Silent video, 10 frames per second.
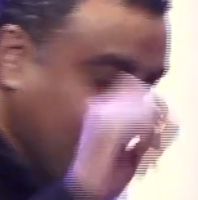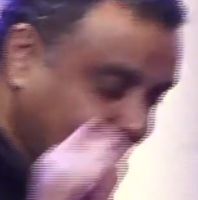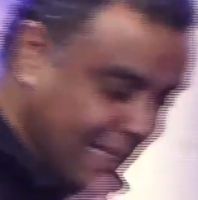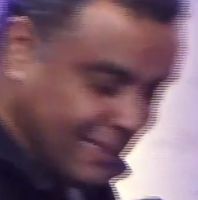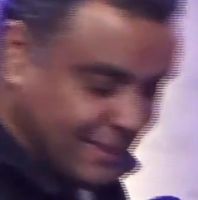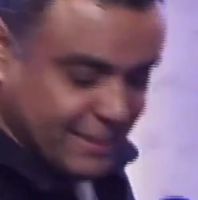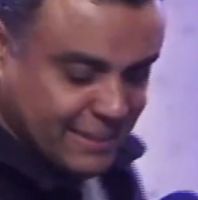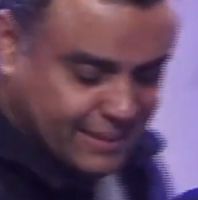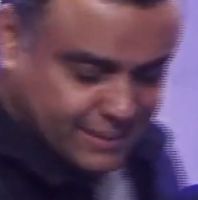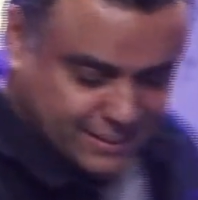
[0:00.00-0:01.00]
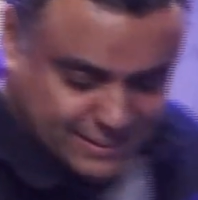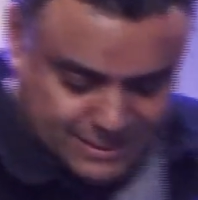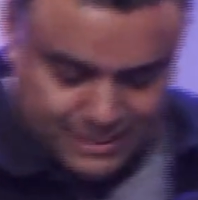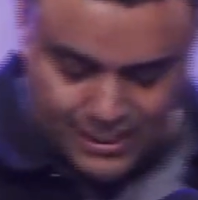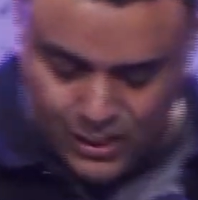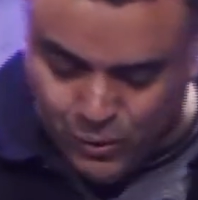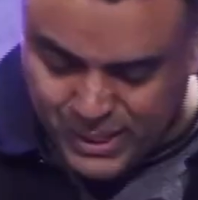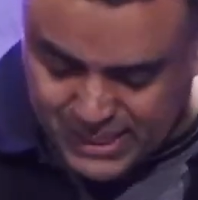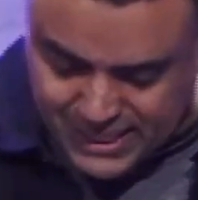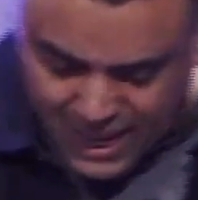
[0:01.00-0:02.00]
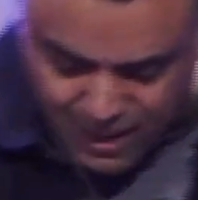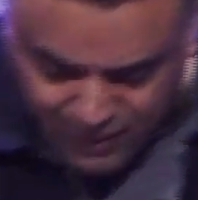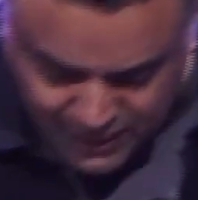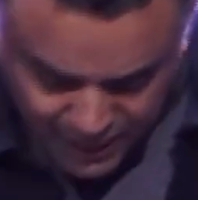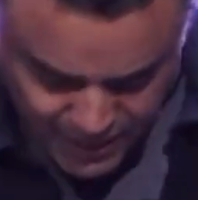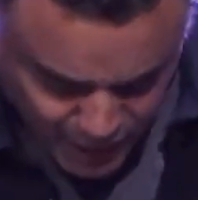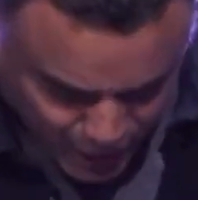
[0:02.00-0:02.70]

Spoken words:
thee. Receive it in the